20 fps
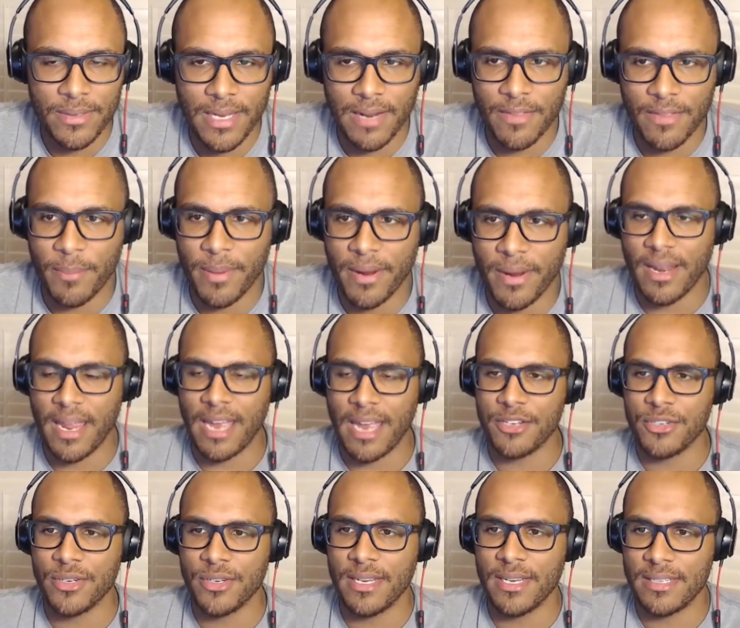kind of the barrier to
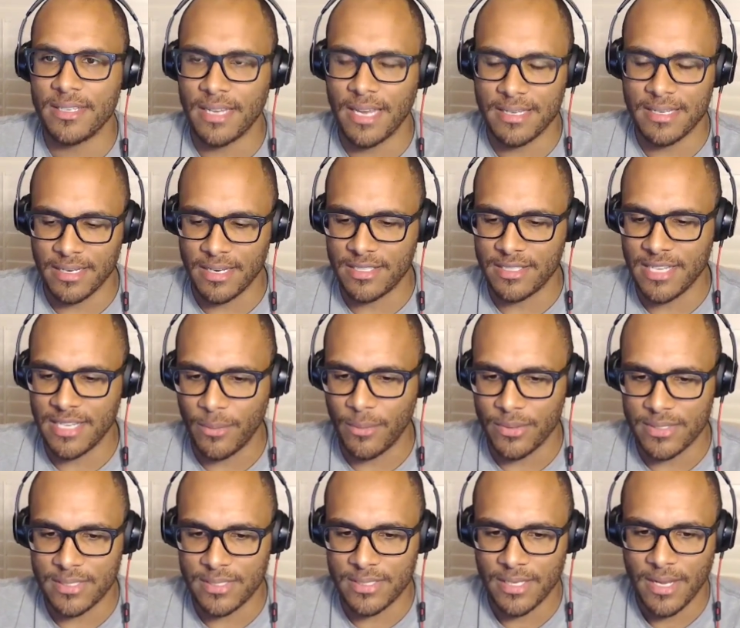entry is as i just said
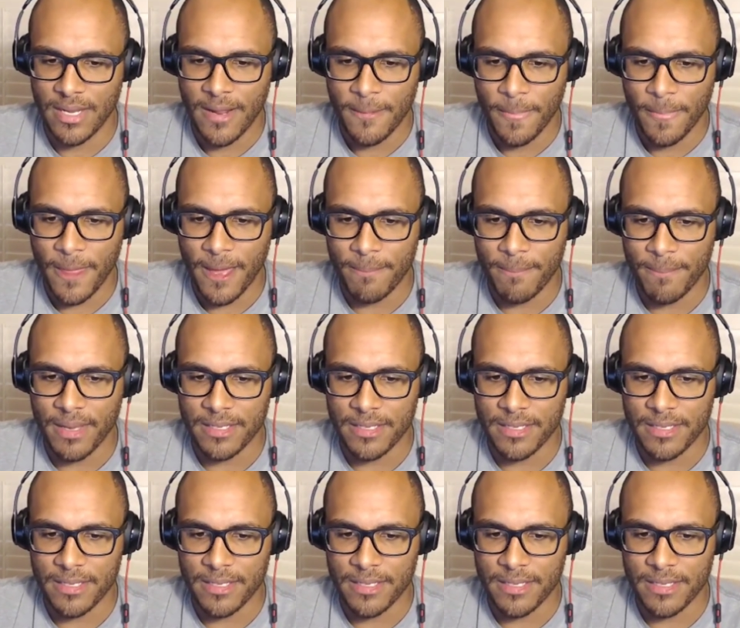was um,